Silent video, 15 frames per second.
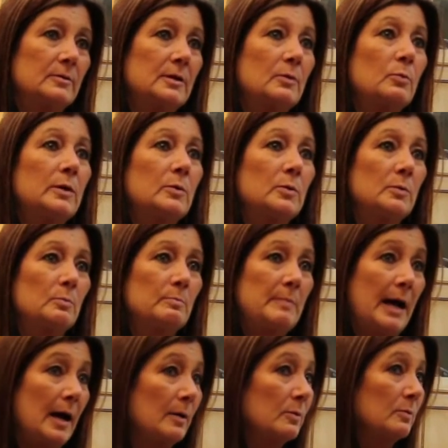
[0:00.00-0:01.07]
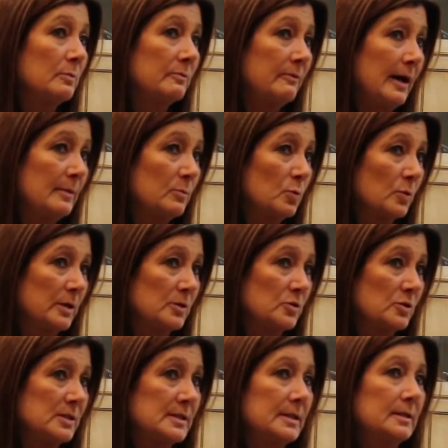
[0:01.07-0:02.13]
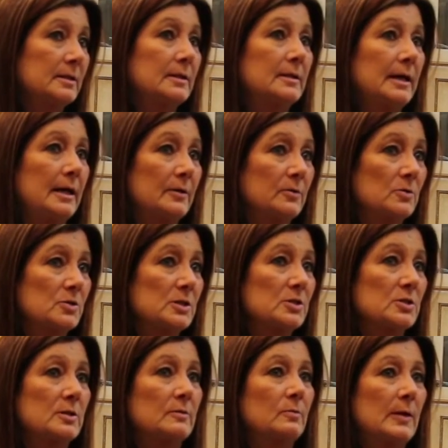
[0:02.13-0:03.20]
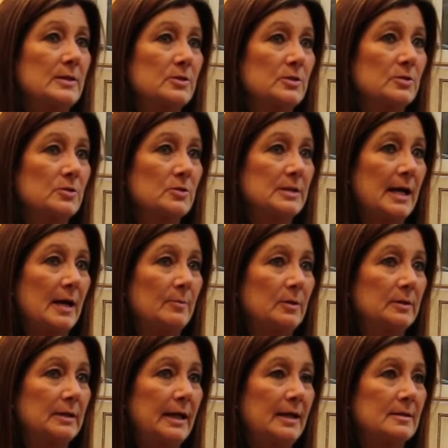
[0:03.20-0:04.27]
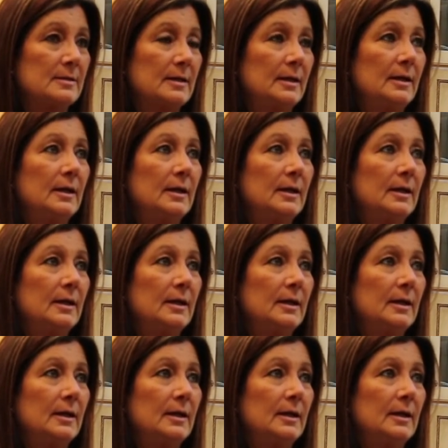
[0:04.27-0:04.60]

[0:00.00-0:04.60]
that we would find more interesting than others instead of wasting your time on that.